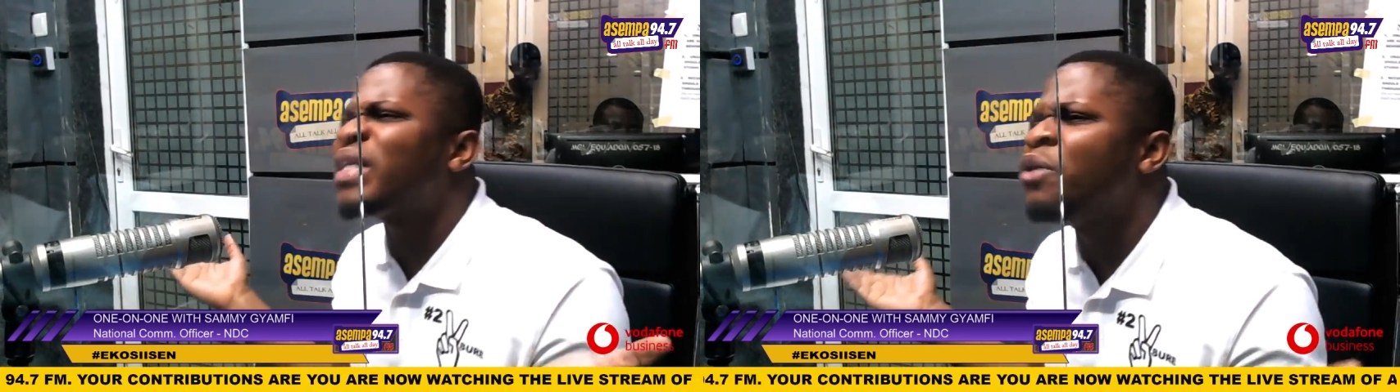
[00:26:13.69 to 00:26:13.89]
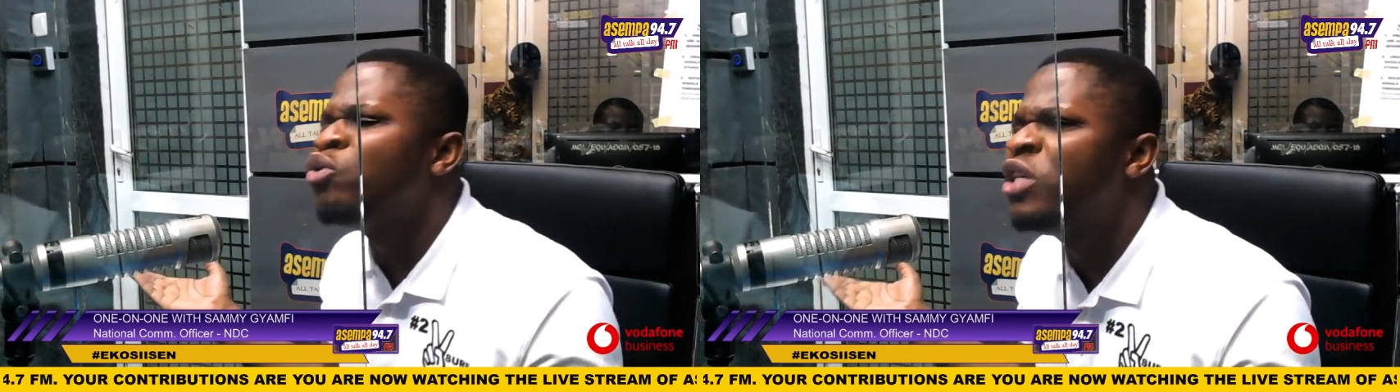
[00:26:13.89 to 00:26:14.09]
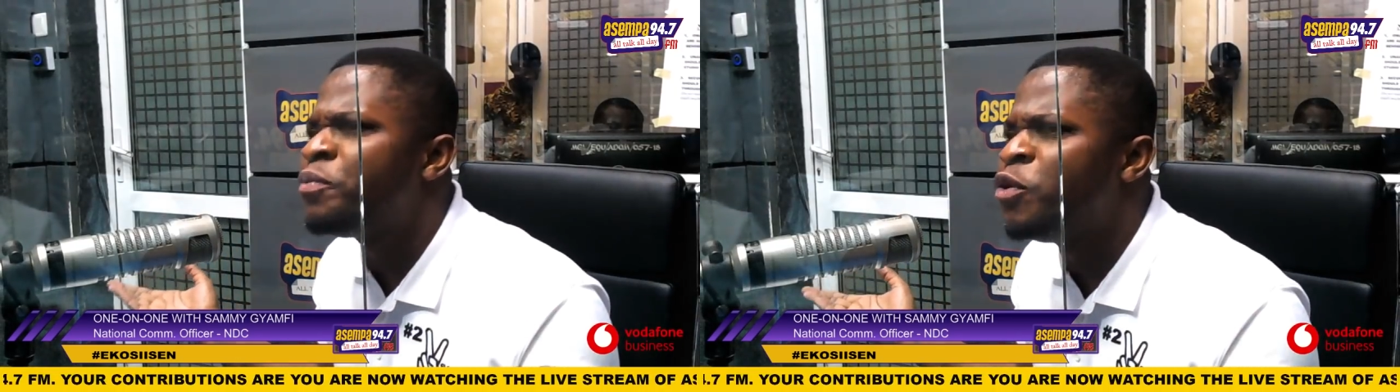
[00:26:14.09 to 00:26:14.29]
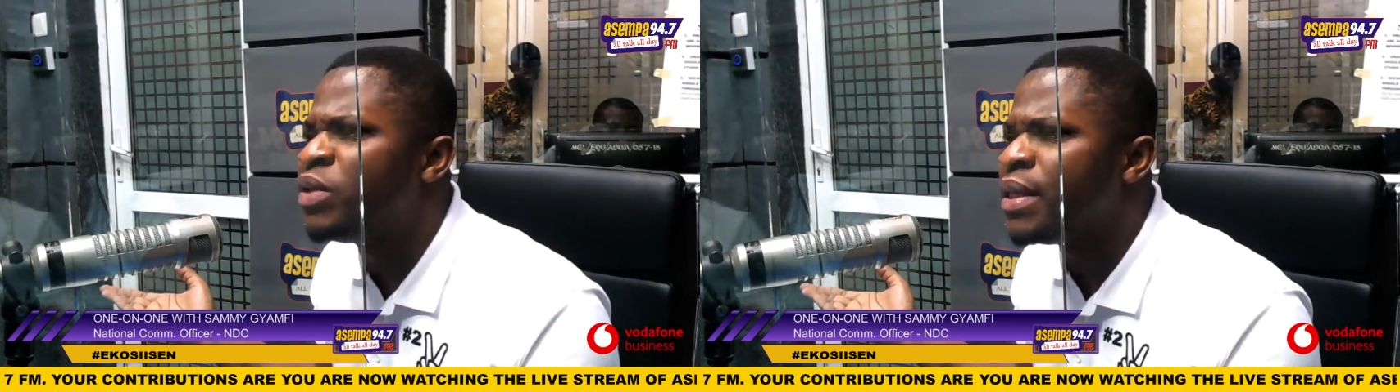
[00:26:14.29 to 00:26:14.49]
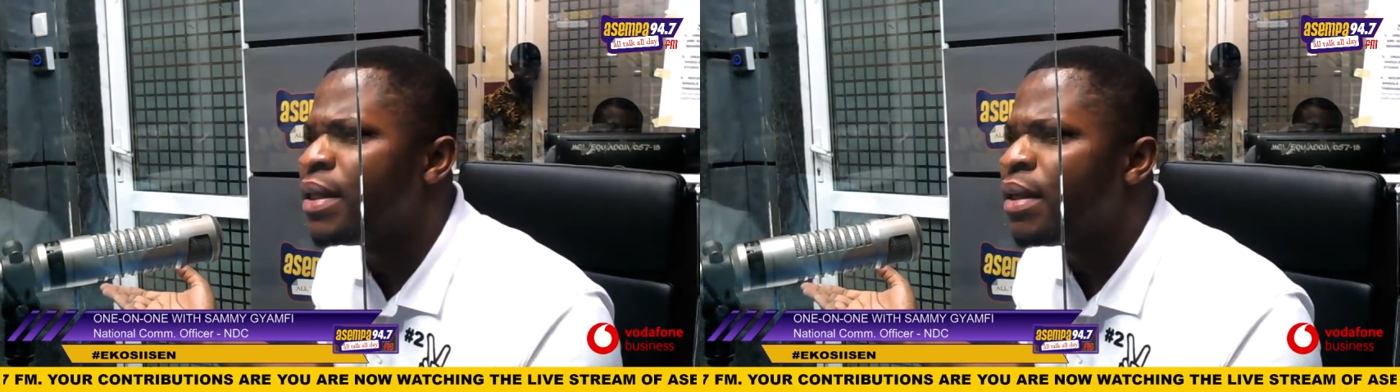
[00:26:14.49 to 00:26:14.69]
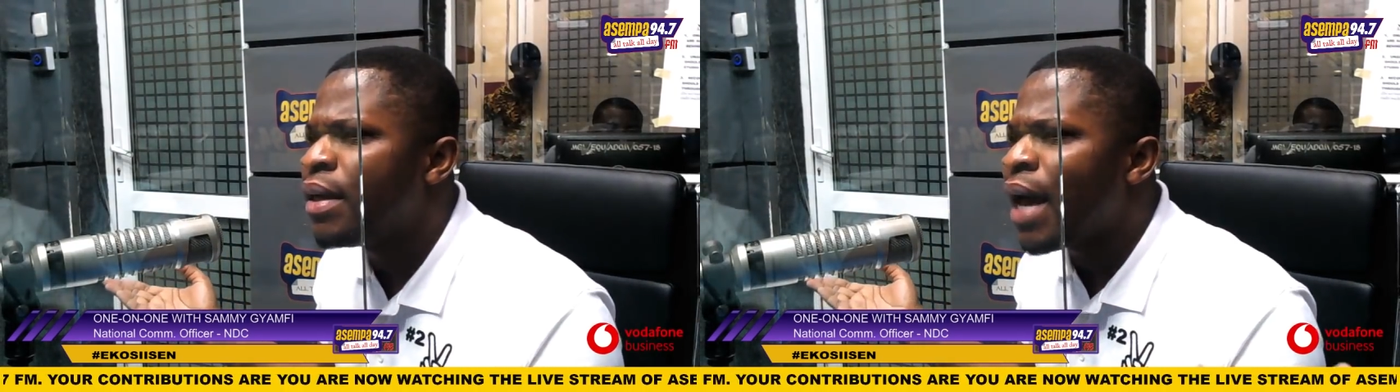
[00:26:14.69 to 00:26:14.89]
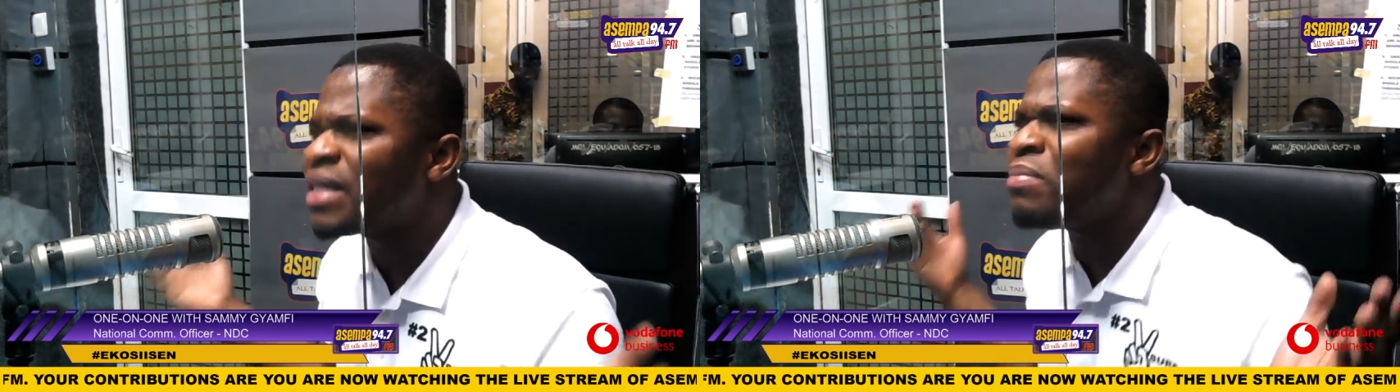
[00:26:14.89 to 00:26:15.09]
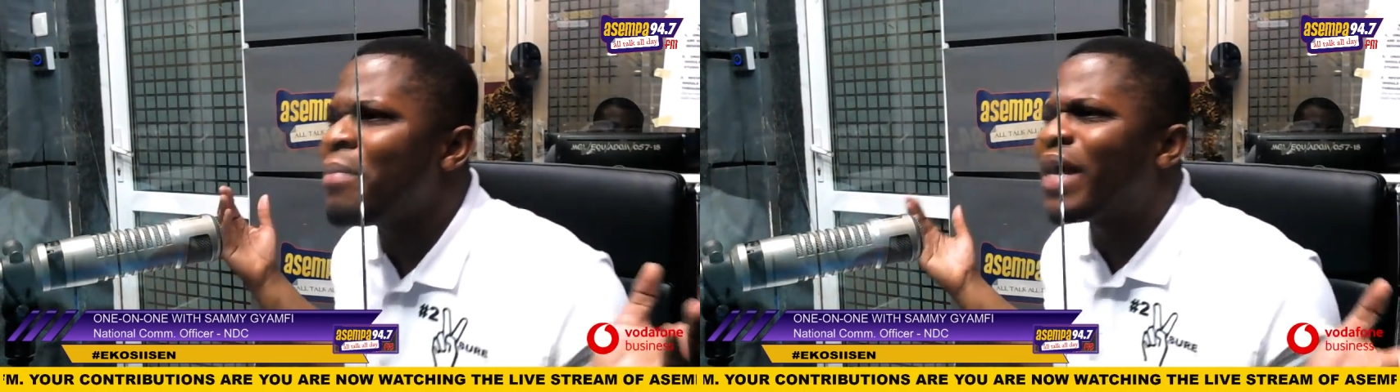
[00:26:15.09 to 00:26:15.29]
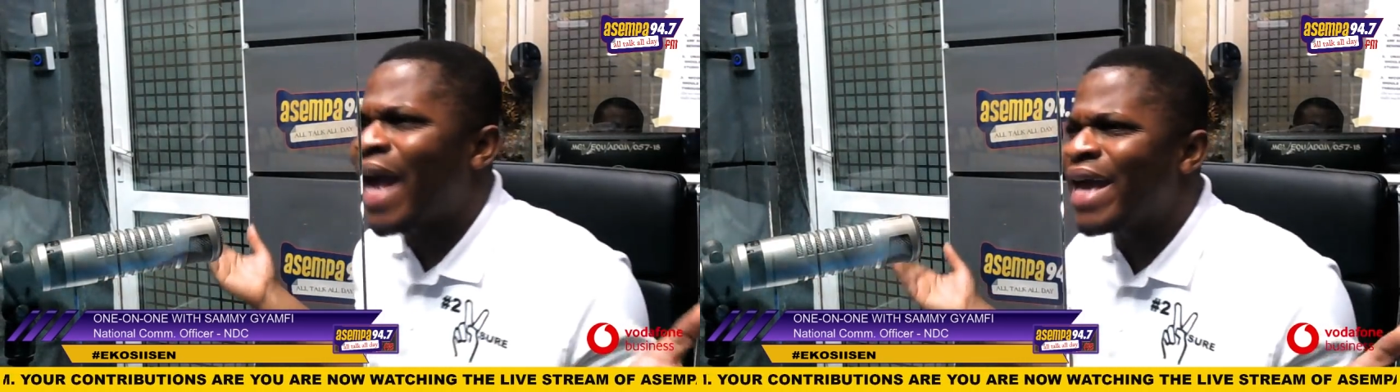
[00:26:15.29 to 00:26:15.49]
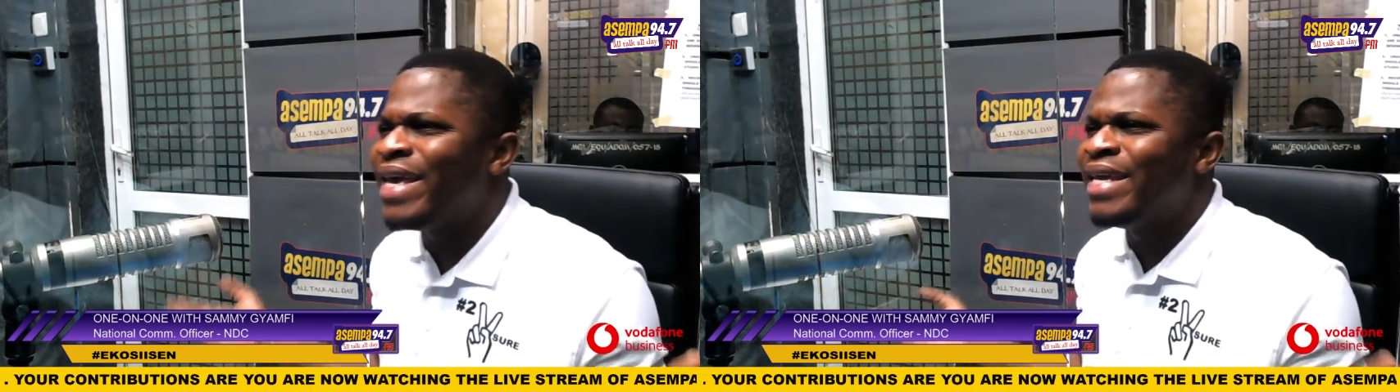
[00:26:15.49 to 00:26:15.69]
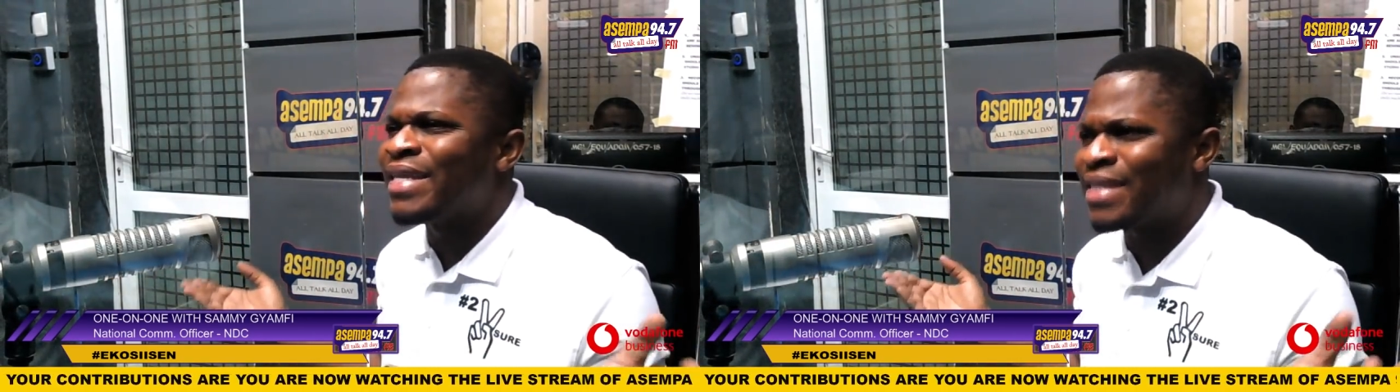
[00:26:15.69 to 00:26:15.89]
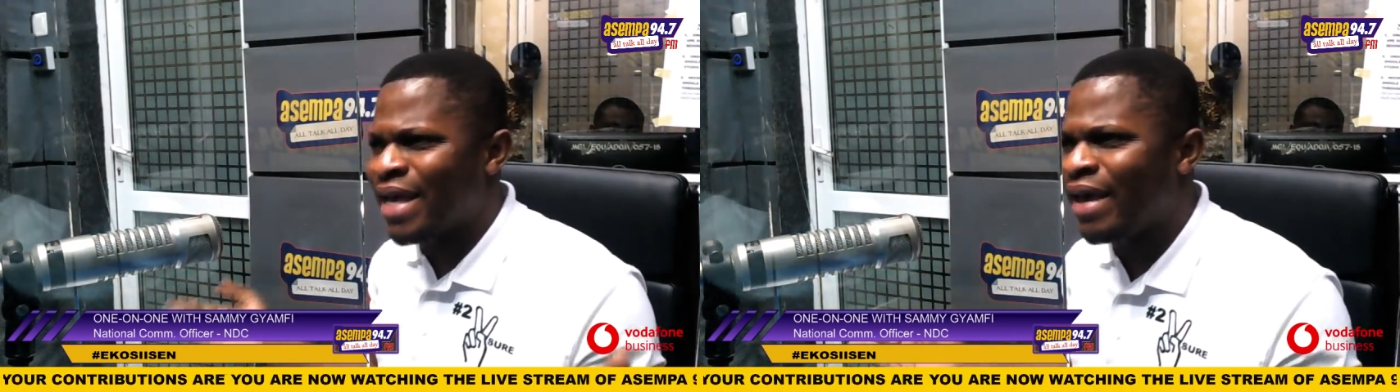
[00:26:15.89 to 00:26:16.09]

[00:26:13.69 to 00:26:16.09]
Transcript: What are you disputing? Asama me kan ye ne say.